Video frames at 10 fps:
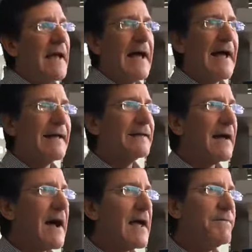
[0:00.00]
And
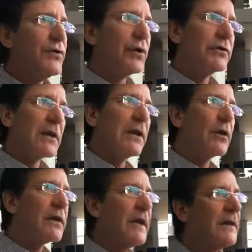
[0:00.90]
if your
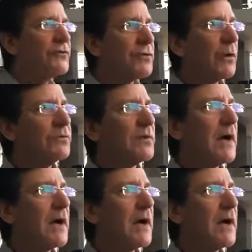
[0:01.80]
little kid shows